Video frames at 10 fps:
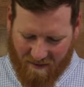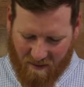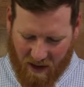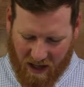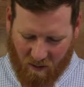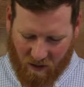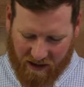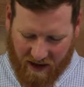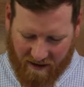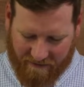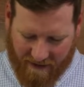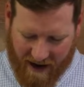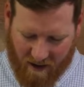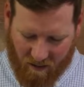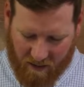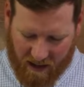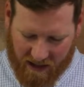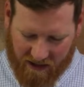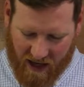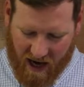but was not found
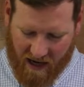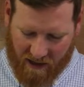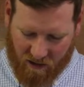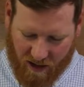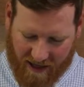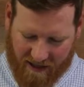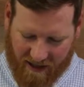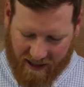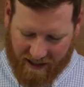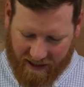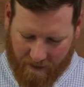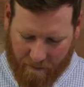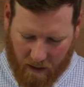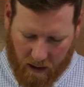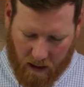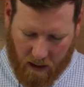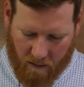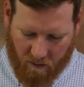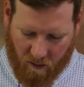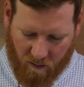because God had translated him.
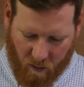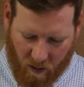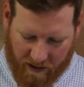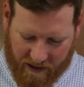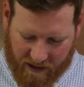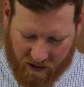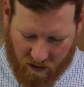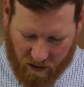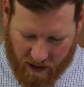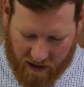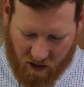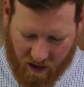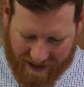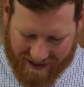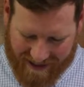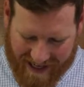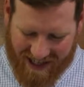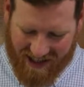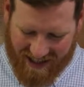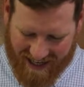For before this, his
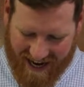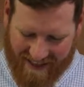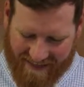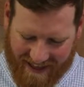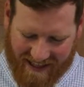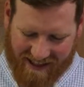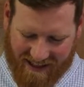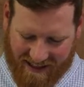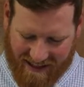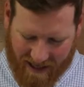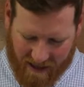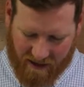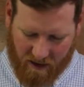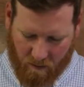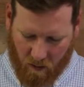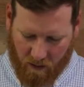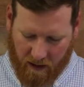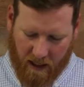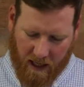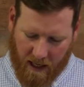translation, he had this
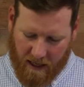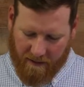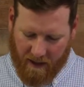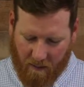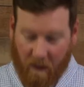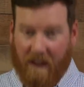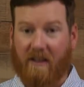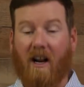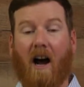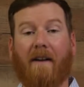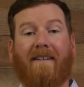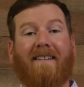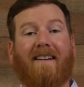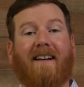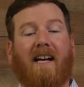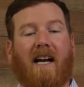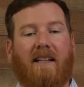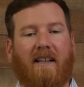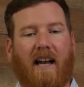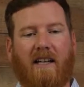testimony that he pleased God.
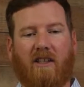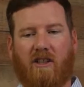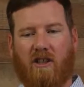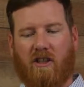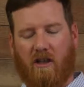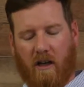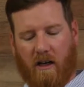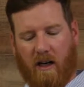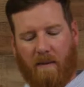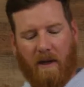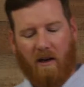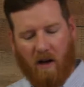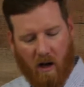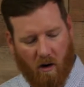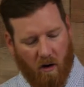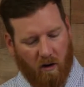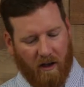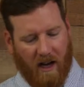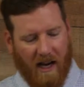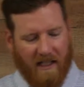Uh, tonight, just uh, coming along the
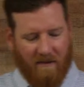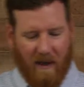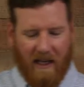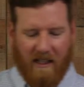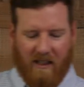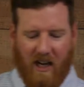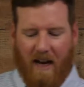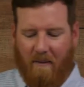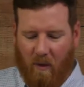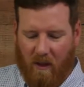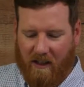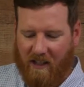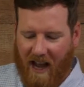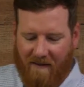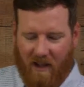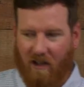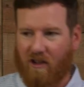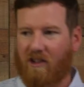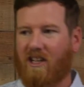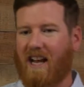lines of being a disciple is having a
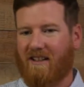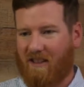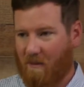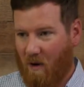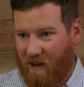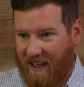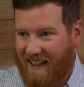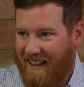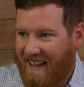good testimony.